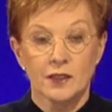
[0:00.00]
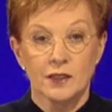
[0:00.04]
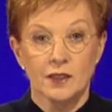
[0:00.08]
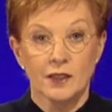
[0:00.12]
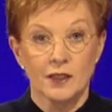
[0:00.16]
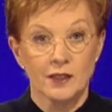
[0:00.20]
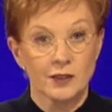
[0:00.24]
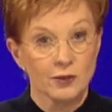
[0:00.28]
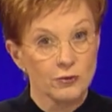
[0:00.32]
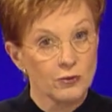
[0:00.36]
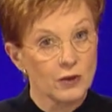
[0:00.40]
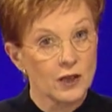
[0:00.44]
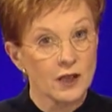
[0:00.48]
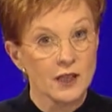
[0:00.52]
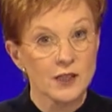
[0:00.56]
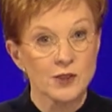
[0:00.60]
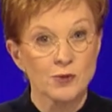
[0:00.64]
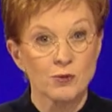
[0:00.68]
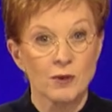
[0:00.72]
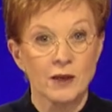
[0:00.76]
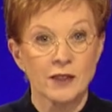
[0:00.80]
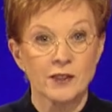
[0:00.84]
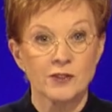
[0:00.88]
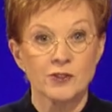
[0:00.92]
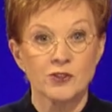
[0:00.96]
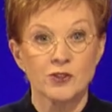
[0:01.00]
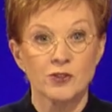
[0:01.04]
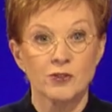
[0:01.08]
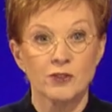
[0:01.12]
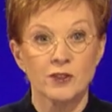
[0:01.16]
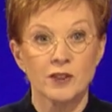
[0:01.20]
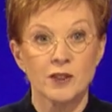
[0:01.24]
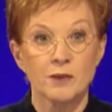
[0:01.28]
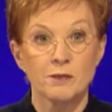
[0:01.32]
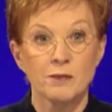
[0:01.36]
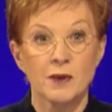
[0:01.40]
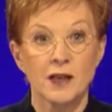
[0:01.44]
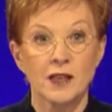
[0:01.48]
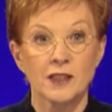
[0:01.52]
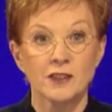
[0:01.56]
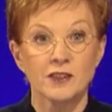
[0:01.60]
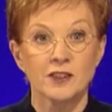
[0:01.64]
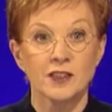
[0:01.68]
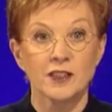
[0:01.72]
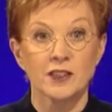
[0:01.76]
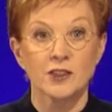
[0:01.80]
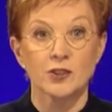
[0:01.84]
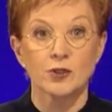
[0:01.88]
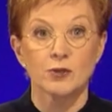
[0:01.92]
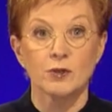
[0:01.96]
Otherwise, 1 or 2 of them might
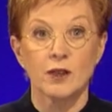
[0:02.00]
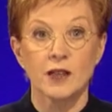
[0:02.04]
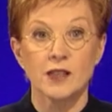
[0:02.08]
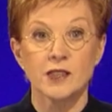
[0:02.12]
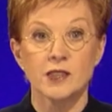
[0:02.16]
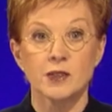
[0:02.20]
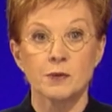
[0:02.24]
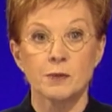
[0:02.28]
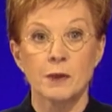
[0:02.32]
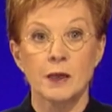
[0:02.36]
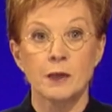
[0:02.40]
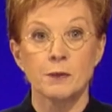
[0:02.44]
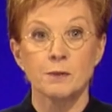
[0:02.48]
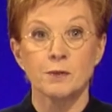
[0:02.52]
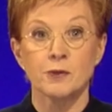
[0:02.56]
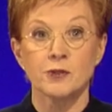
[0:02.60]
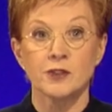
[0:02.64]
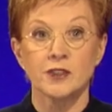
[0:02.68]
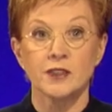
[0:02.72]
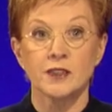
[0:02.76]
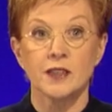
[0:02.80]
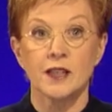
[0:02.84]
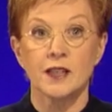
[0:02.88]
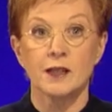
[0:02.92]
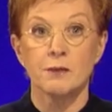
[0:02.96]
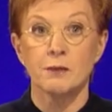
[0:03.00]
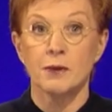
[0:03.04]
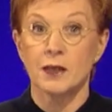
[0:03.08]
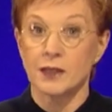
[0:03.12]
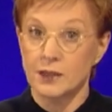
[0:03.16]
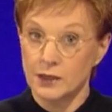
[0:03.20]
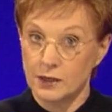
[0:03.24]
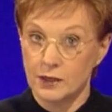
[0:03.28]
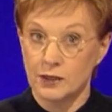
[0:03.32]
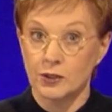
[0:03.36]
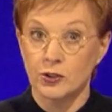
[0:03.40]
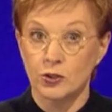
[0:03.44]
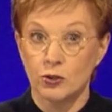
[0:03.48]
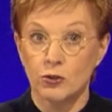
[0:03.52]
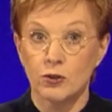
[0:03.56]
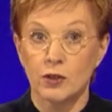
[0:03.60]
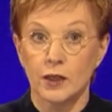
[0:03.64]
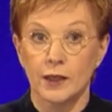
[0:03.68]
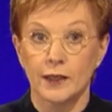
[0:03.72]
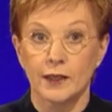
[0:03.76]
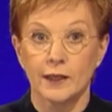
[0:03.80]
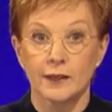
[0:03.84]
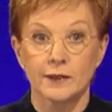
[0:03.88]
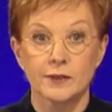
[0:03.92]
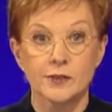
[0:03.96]
think twice about putting their money in your
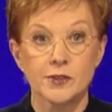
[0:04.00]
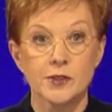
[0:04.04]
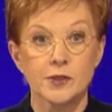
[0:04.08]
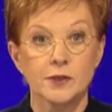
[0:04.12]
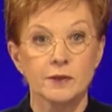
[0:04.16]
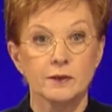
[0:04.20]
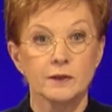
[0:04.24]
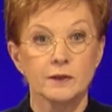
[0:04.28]
hands.